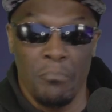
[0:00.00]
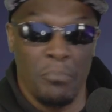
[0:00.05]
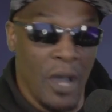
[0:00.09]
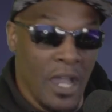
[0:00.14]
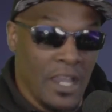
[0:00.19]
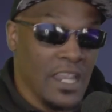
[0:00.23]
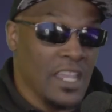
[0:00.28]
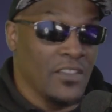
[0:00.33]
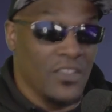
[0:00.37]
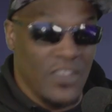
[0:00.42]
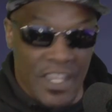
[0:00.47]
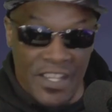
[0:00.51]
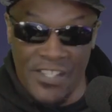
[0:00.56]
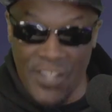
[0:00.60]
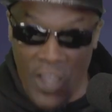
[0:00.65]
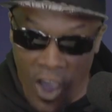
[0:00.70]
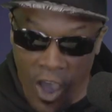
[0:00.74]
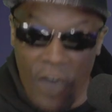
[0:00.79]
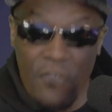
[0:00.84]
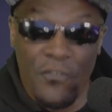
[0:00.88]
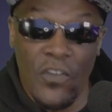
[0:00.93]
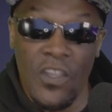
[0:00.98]
But in this
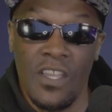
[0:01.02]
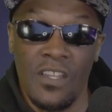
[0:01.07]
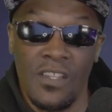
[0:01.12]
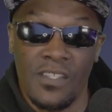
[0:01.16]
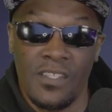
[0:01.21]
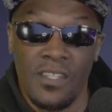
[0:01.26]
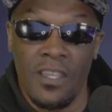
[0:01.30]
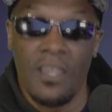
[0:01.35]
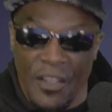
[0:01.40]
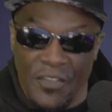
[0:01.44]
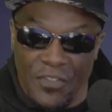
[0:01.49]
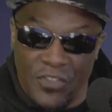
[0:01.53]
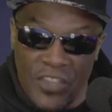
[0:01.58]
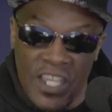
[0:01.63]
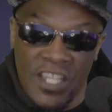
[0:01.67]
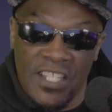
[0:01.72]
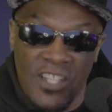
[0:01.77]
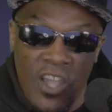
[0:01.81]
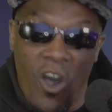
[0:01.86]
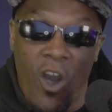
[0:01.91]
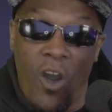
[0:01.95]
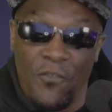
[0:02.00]

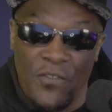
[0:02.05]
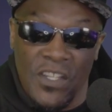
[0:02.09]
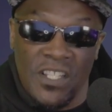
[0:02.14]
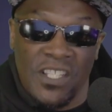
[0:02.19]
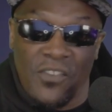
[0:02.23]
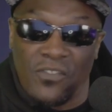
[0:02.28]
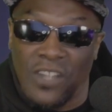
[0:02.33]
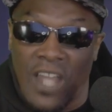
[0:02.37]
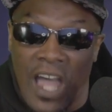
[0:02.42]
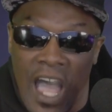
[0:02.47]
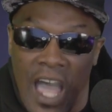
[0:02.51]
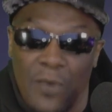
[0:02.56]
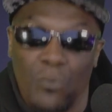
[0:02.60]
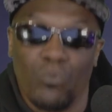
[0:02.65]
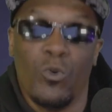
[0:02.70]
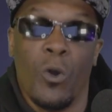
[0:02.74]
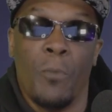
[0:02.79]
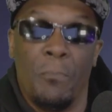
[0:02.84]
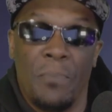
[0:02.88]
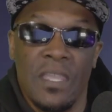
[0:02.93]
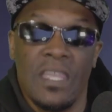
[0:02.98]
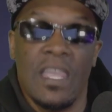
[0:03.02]
offensive line
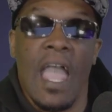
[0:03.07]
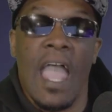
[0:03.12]
will be